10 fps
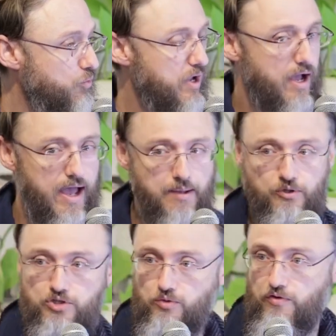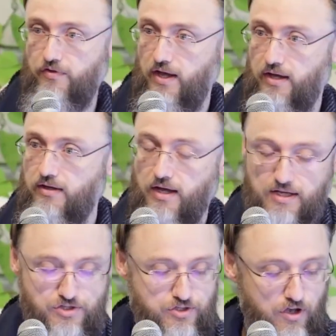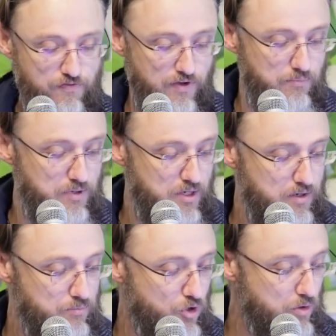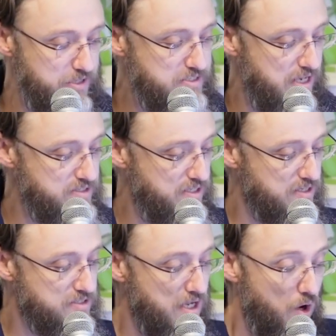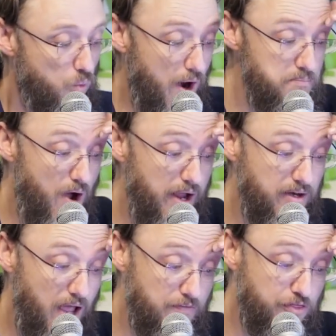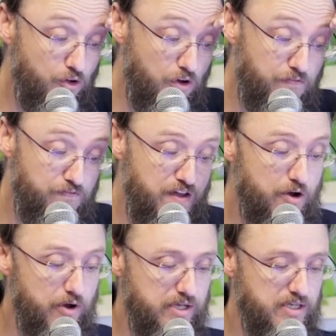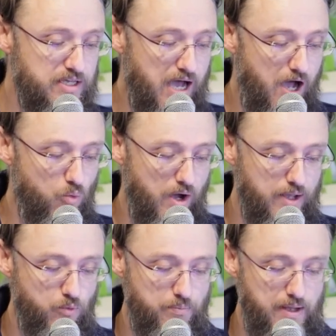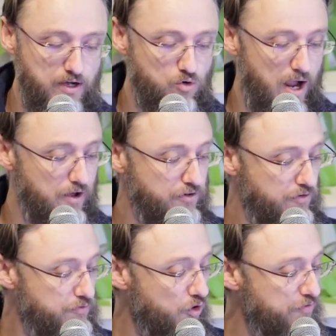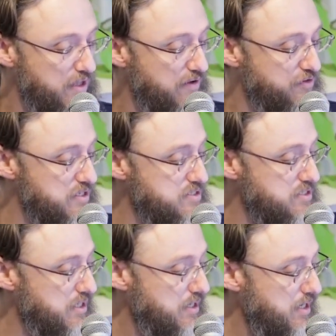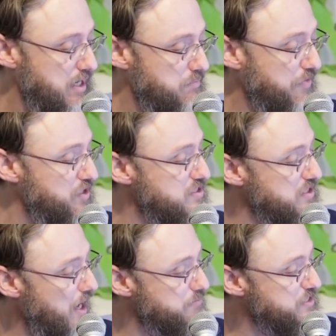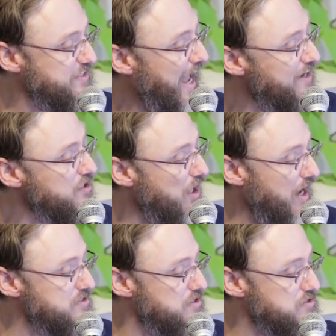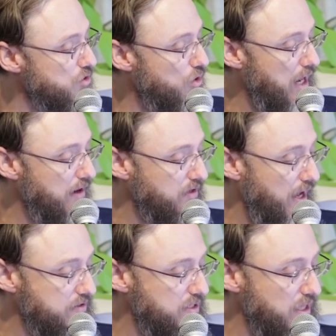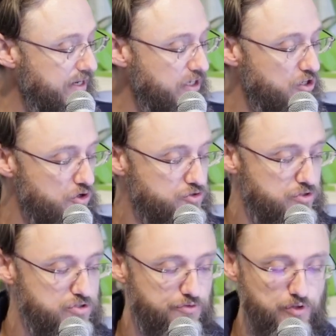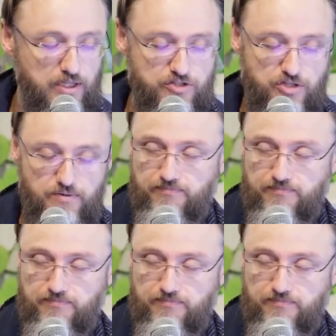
are able to revere and serve him. Brueggemann says this: one might have thought fearing Yahweh would be a ground for forgiveness, but this psalm scandalizes all our calculating notions of religion.